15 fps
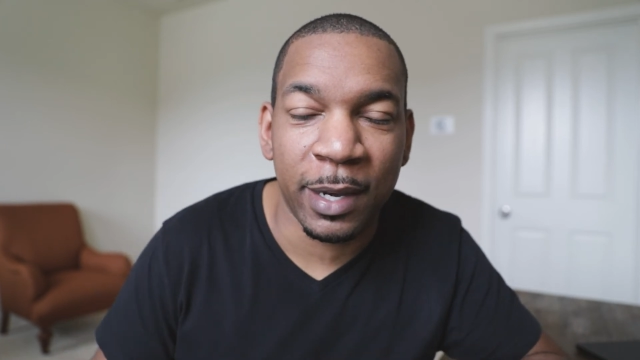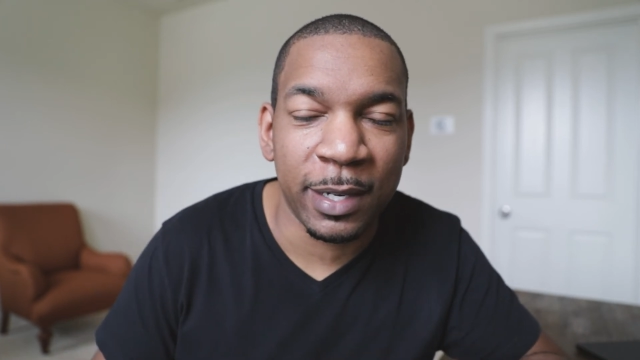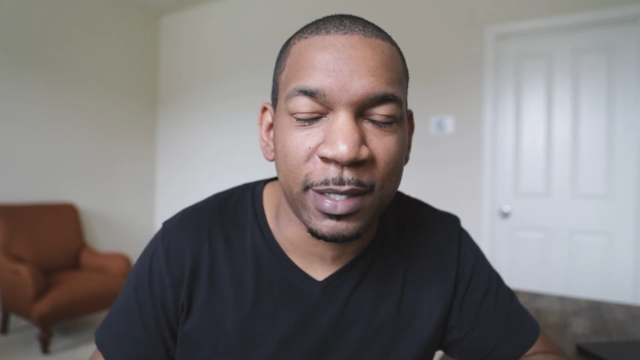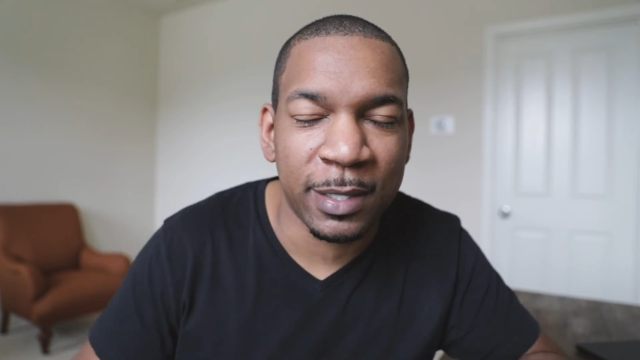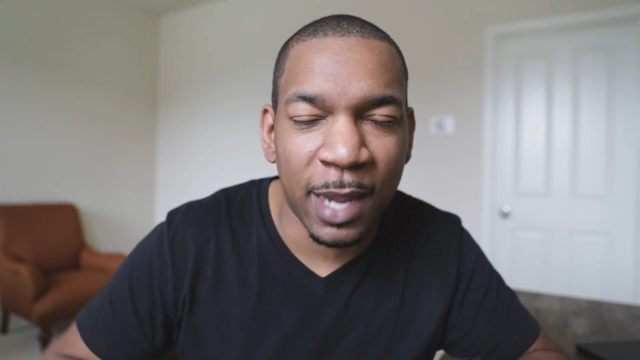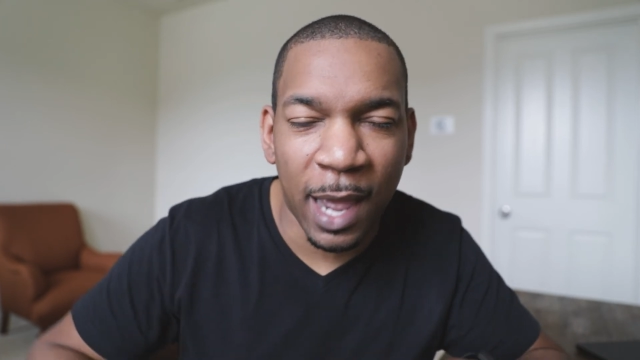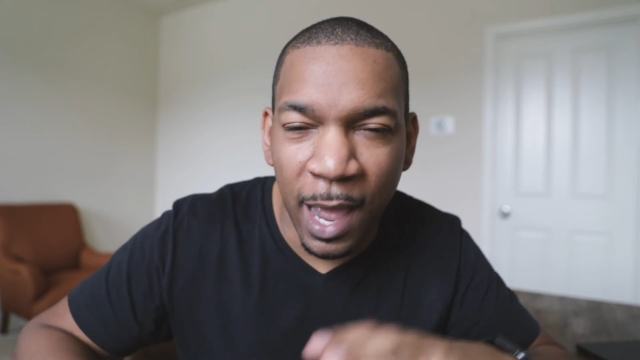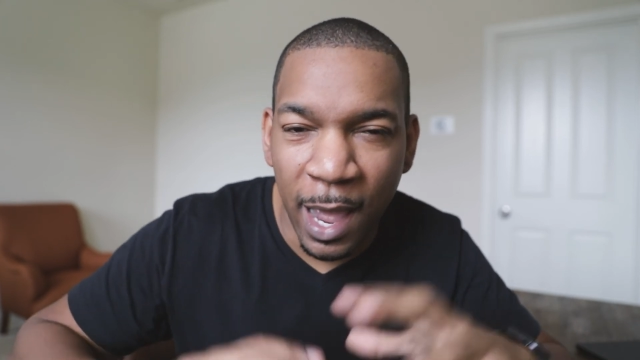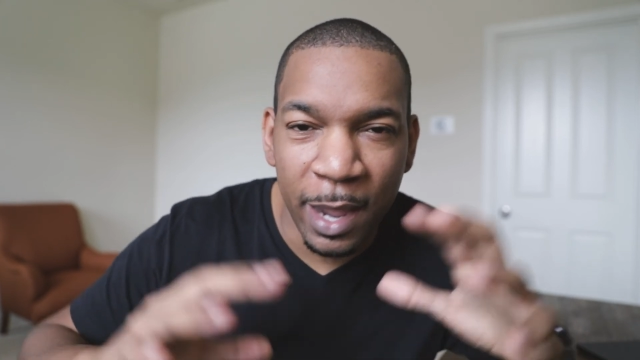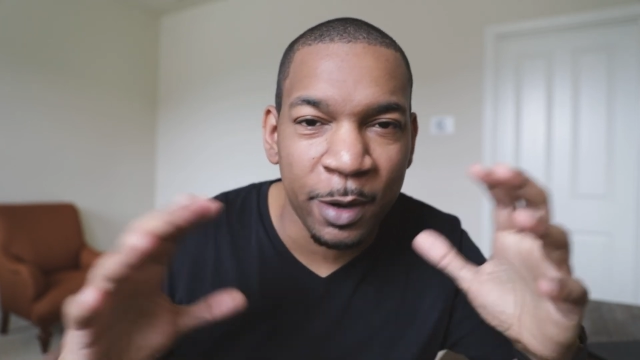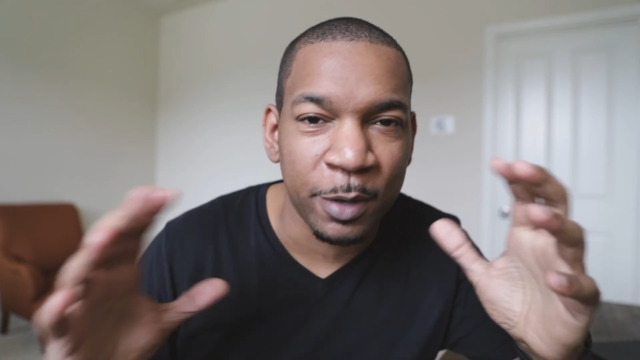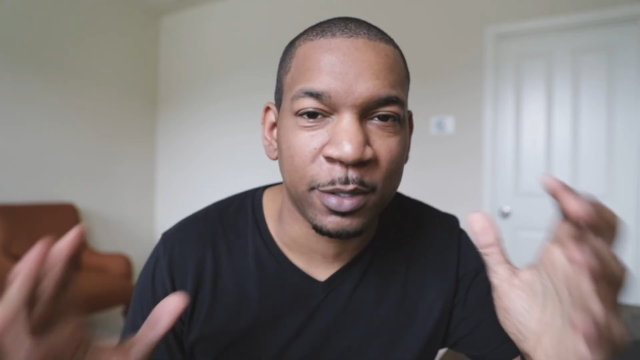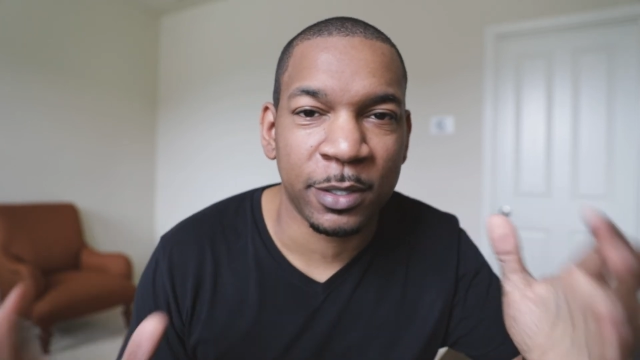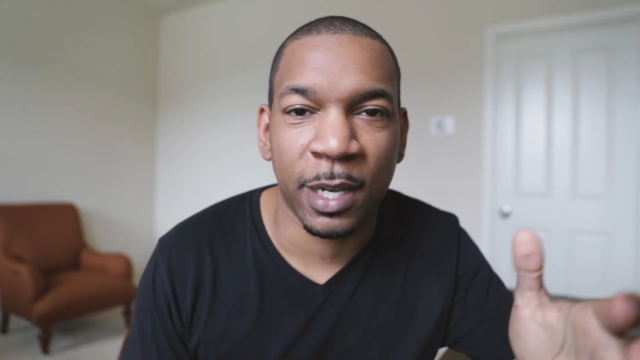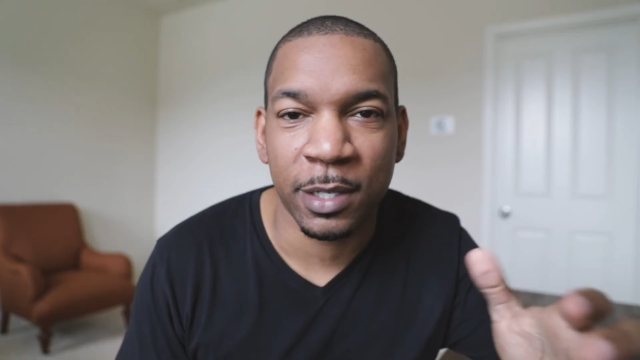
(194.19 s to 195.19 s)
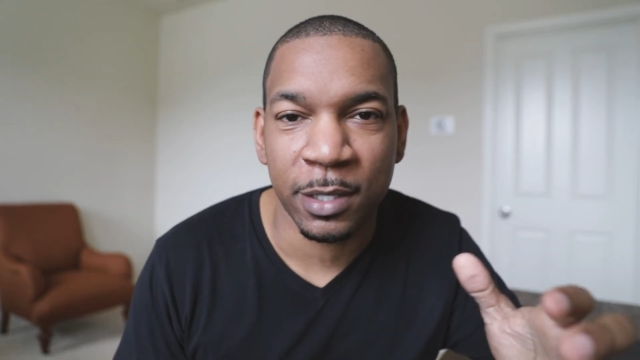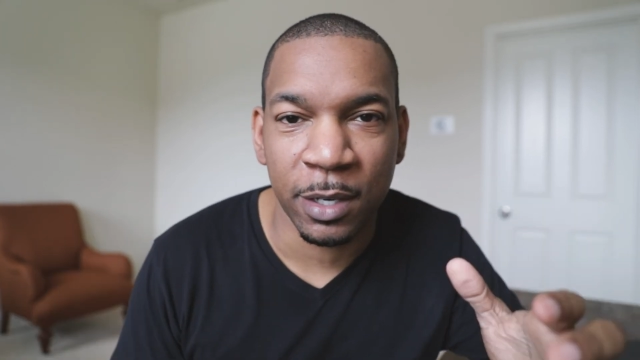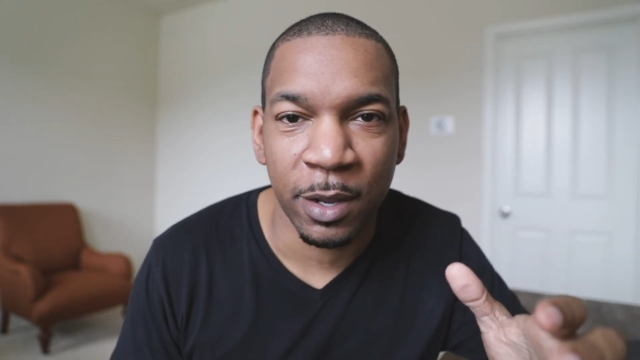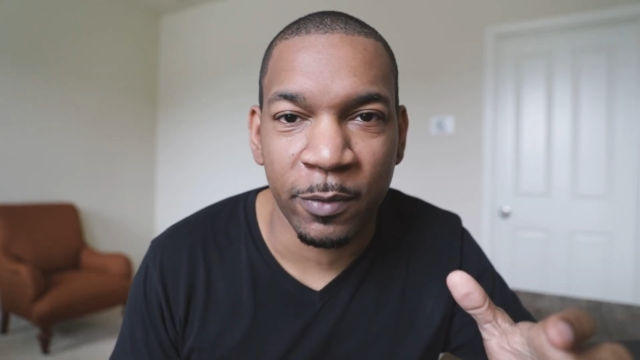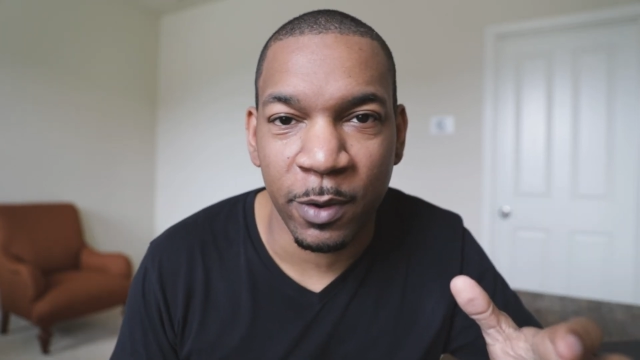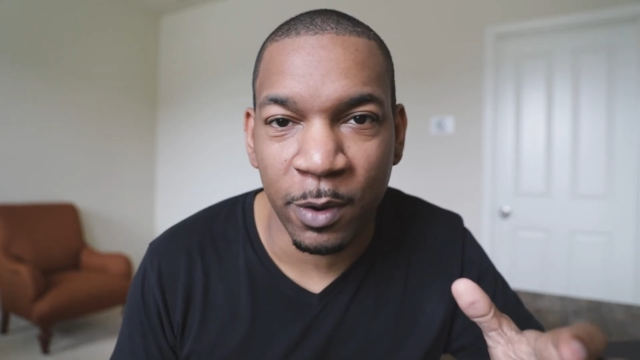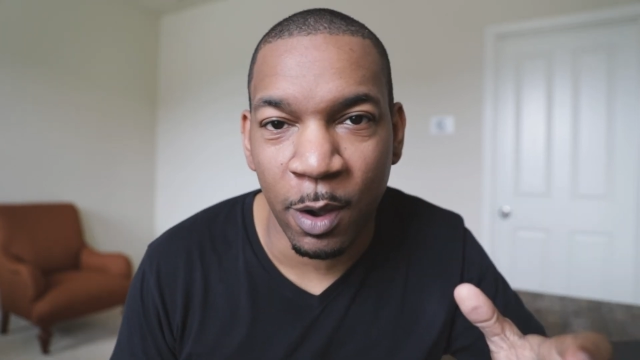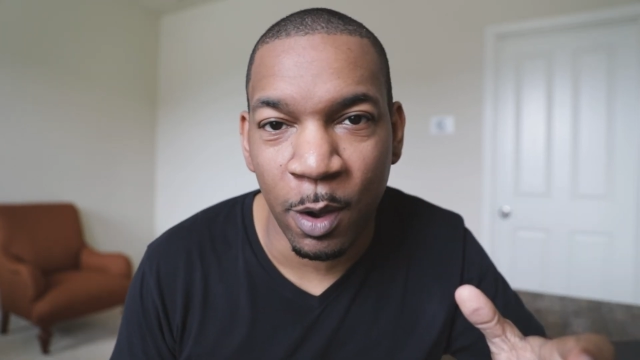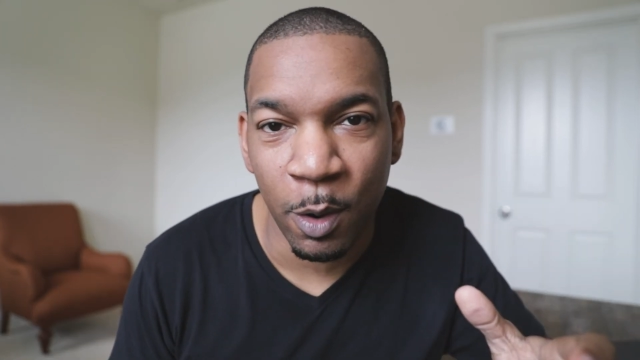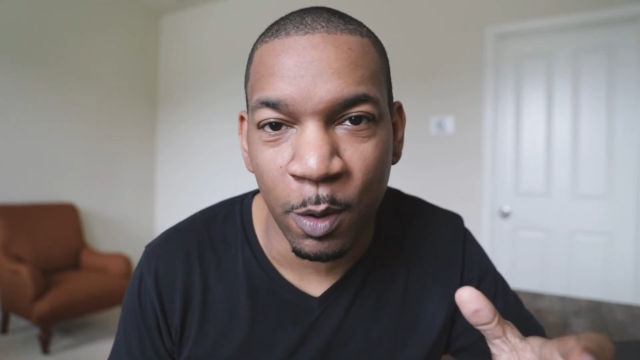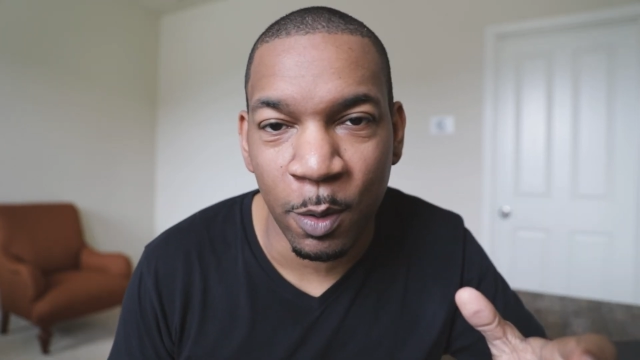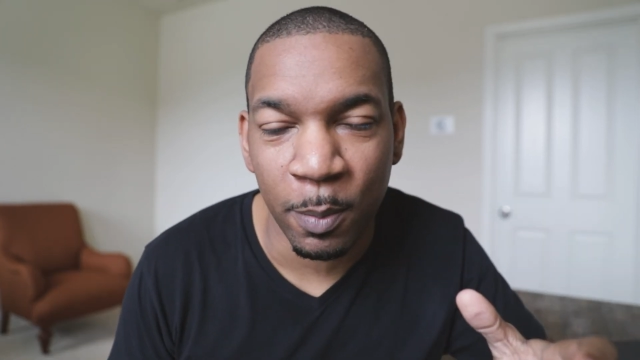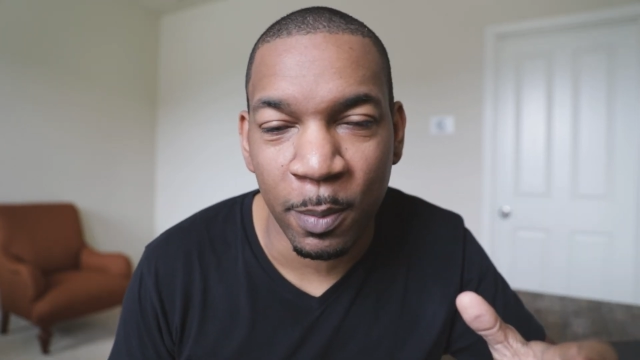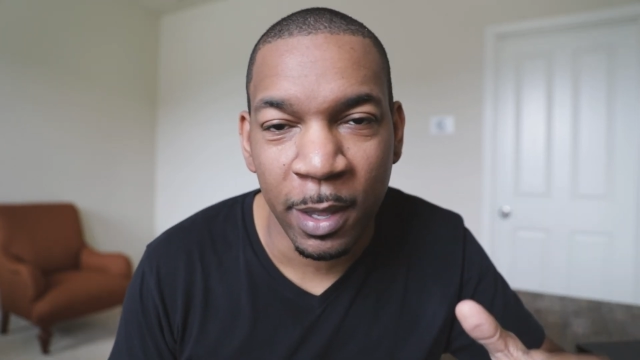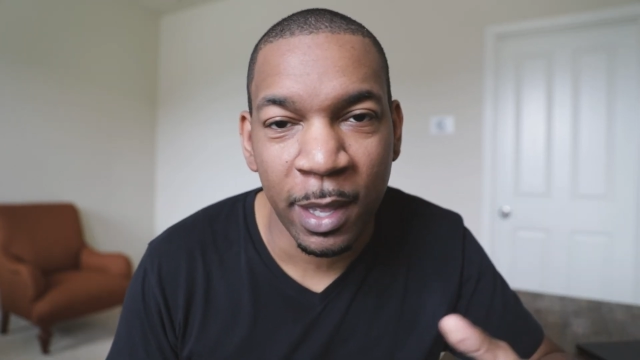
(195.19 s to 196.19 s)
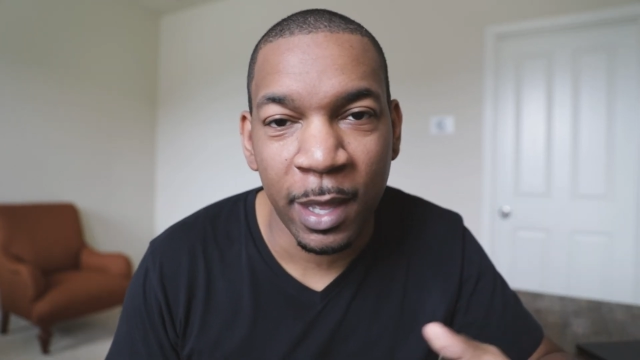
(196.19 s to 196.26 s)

entire section of your home